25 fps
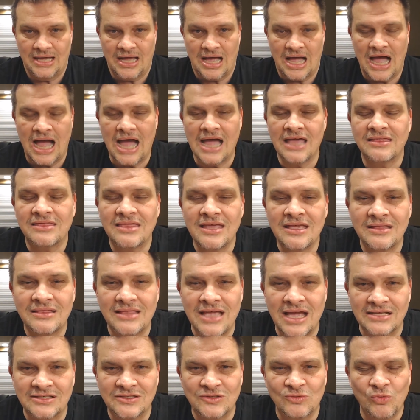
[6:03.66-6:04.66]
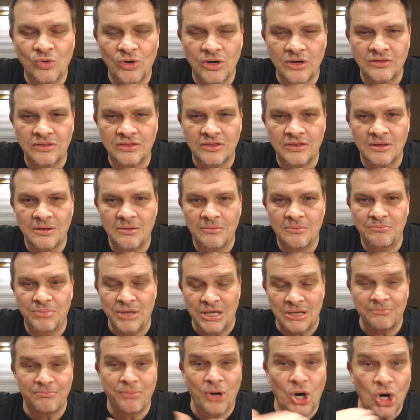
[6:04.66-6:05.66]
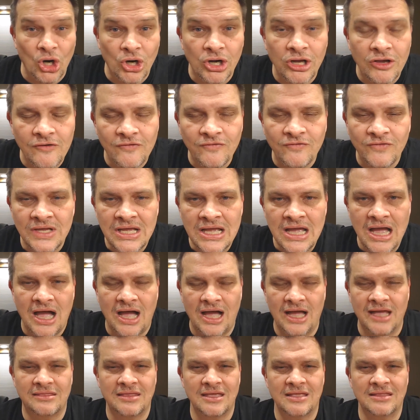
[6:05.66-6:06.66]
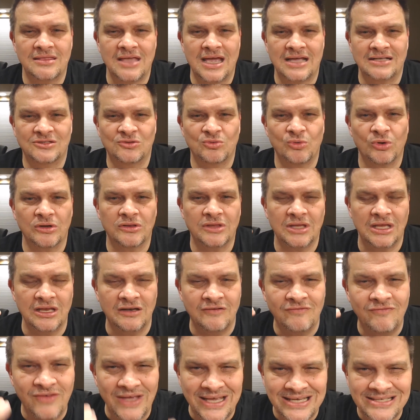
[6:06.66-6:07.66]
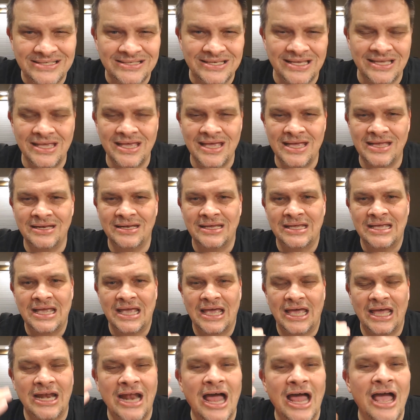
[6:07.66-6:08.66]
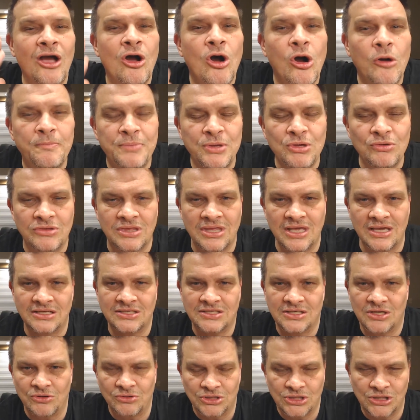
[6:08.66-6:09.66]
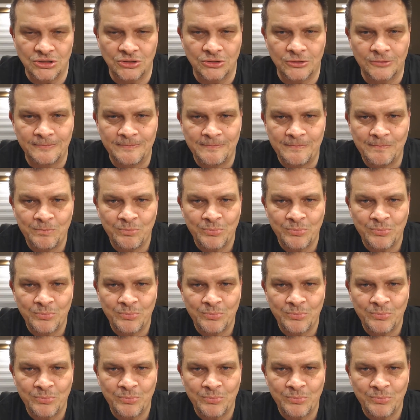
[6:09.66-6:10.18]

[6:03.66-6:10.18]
I think that's worth being part of. I think that's worth investing in. And I hope you think so too.